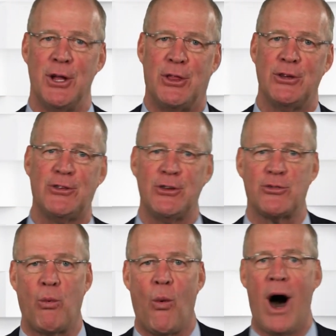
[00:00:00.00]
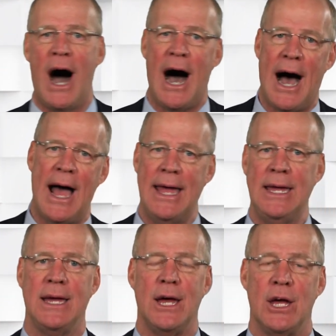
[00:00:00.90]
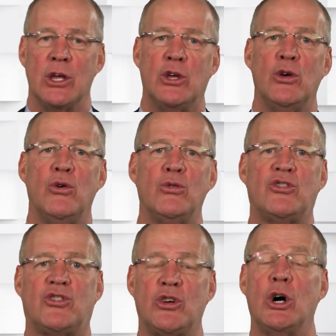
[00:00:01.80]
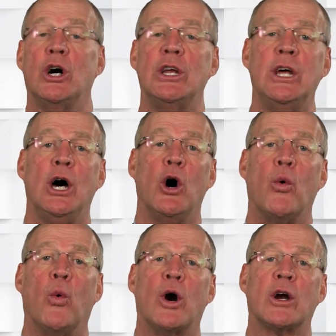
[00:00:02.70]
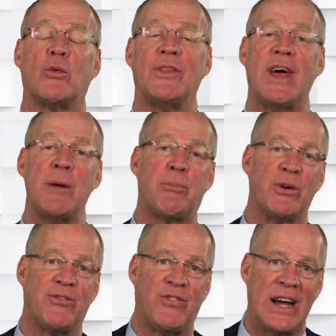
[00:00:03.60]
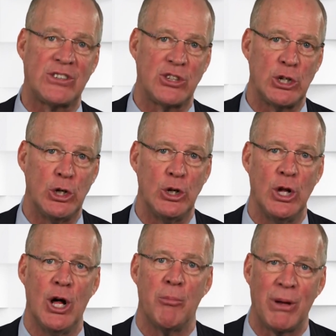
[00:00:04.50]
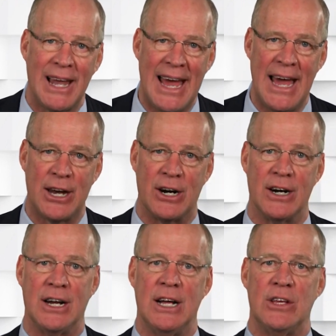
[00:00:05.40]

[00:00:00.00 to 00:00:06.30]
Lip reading: This is why you should work with a professional planner.